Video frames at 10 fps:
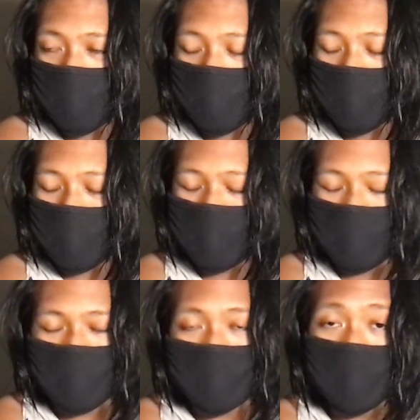
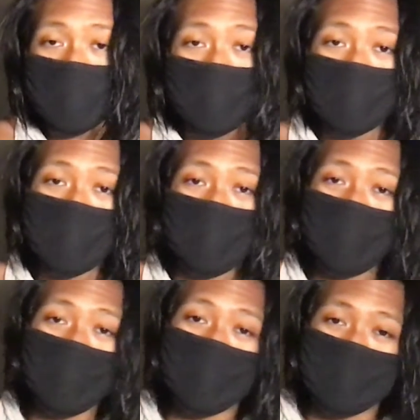See, this whole New
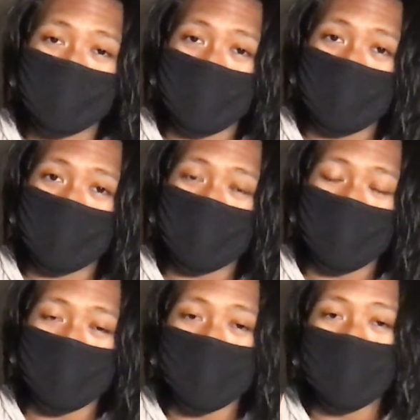Year started
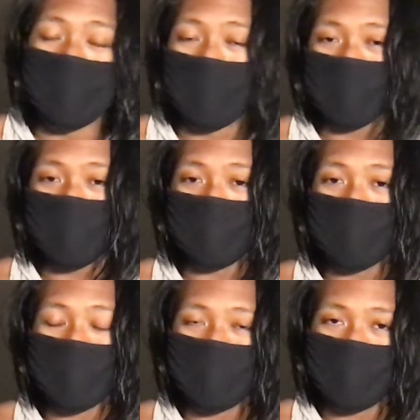with me wanting to
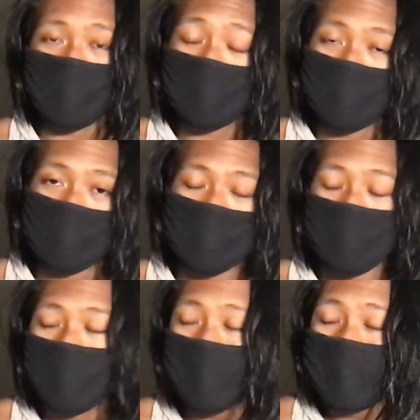reach out to people
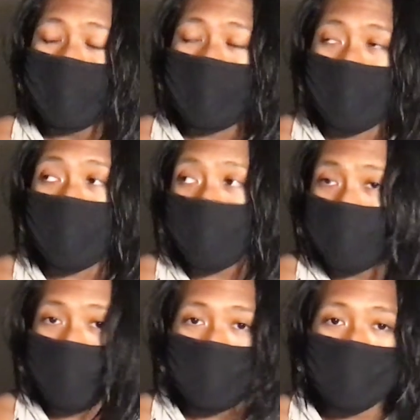who I
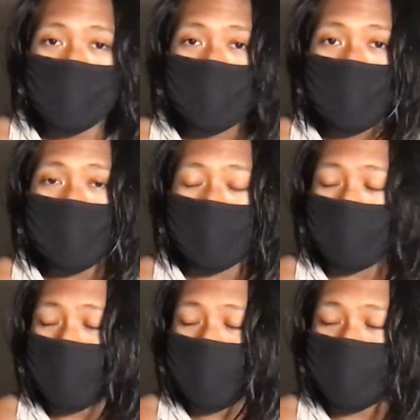think are interesting and would
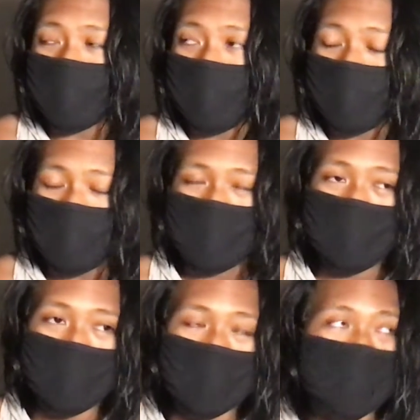like to talk to,
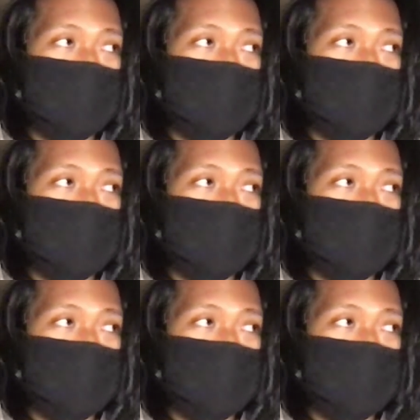but